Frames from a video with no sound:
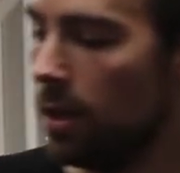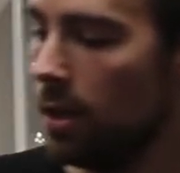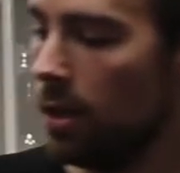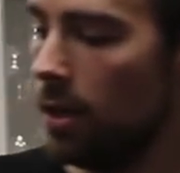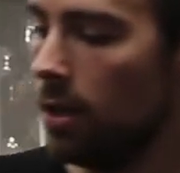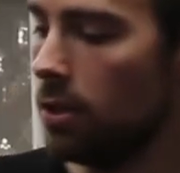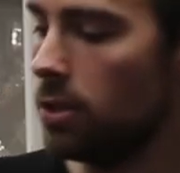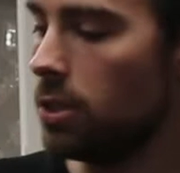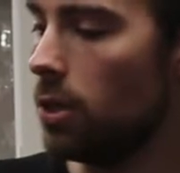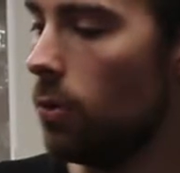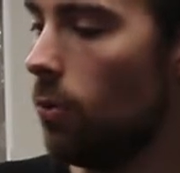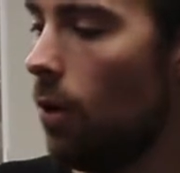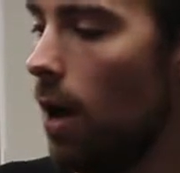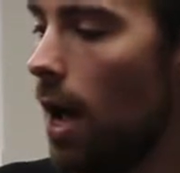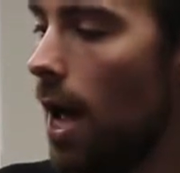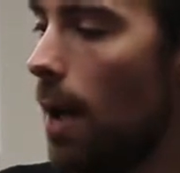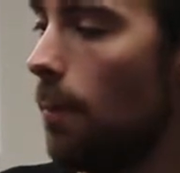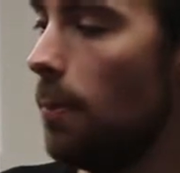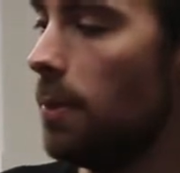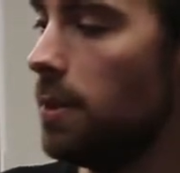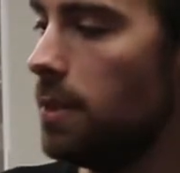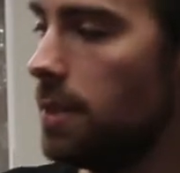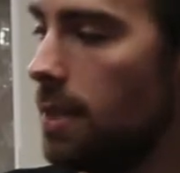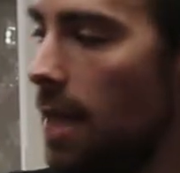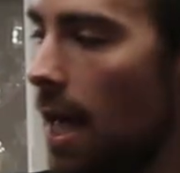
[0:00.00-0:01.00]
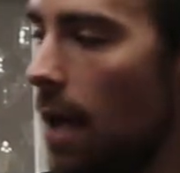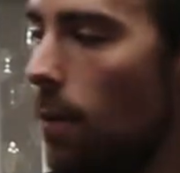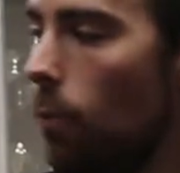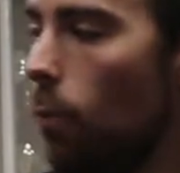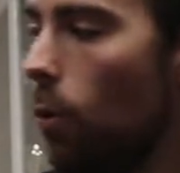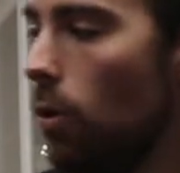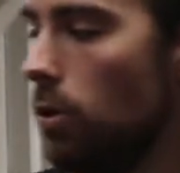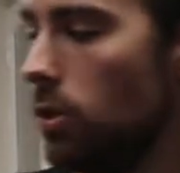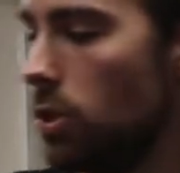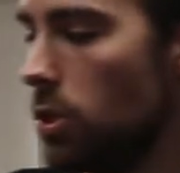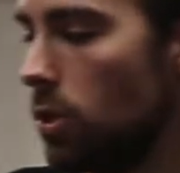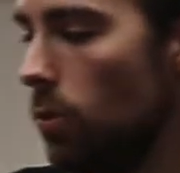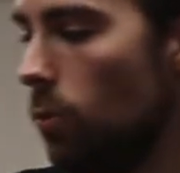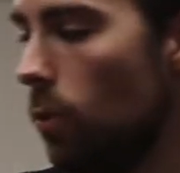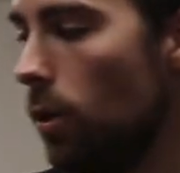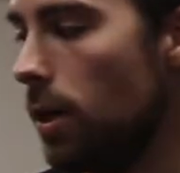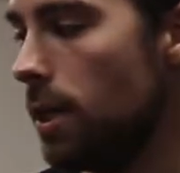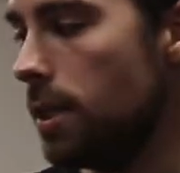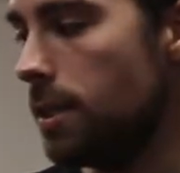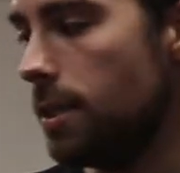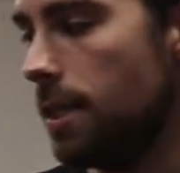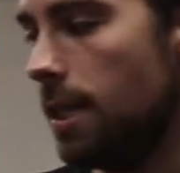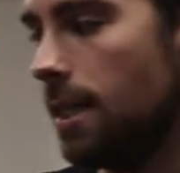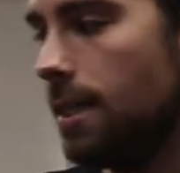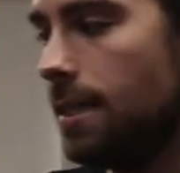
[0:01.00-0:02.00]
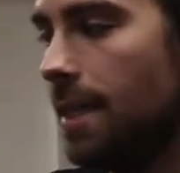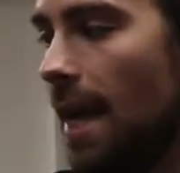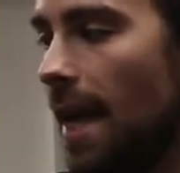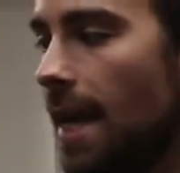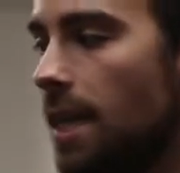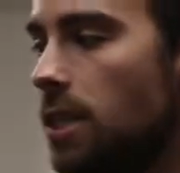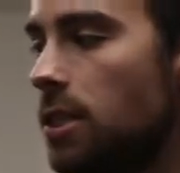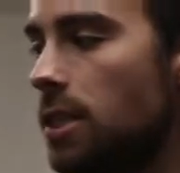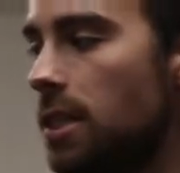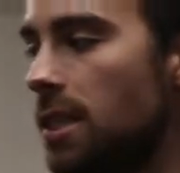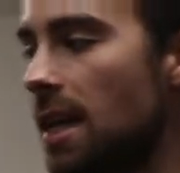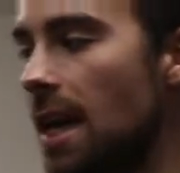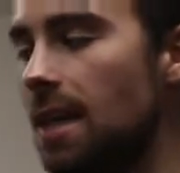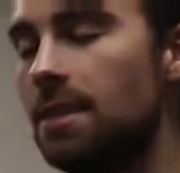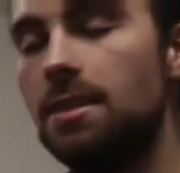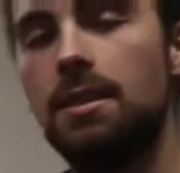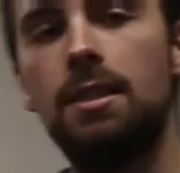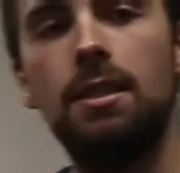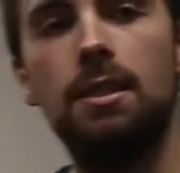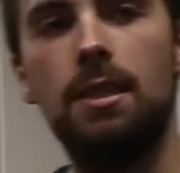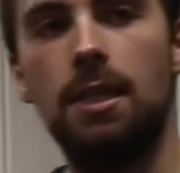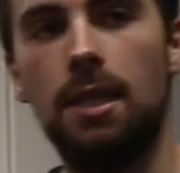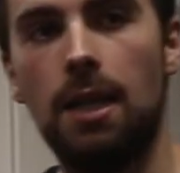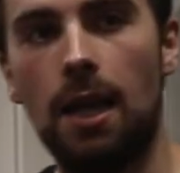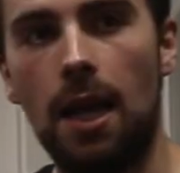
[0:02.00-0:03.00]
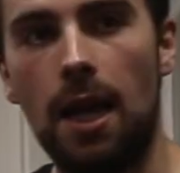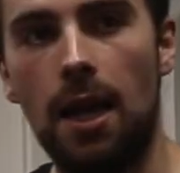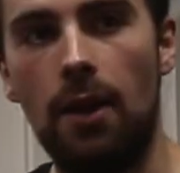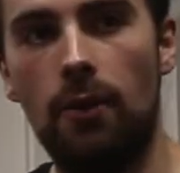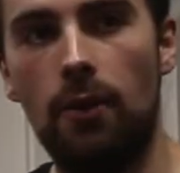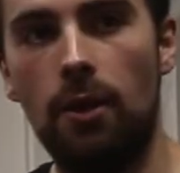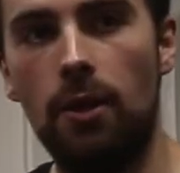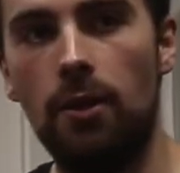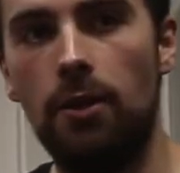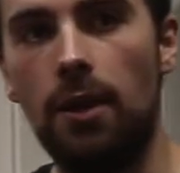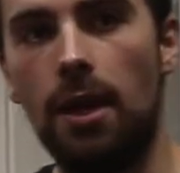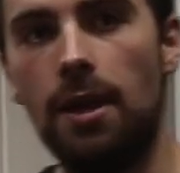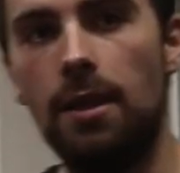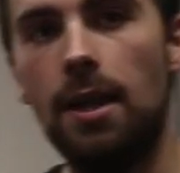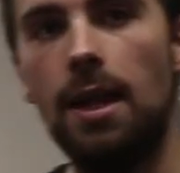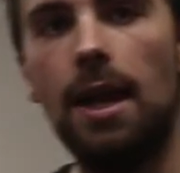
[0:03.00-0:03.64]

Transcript: So what happens then? Once someone is dictated as the declarer, they then